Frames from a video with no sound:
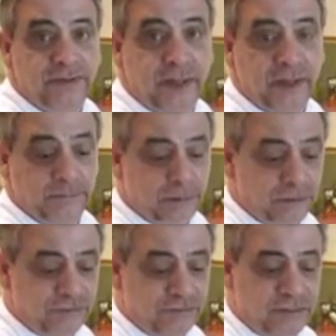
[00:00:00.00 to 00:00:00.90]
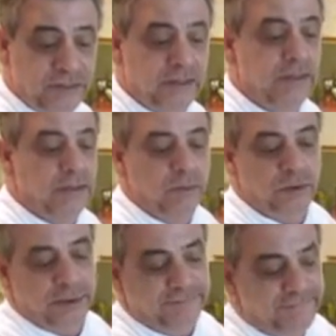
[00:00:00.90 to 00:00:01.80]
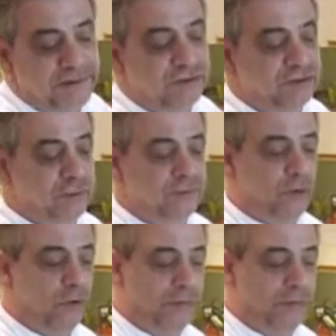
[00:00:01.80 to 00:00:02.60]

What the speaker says: Italian parsley. We're going to finish it with whole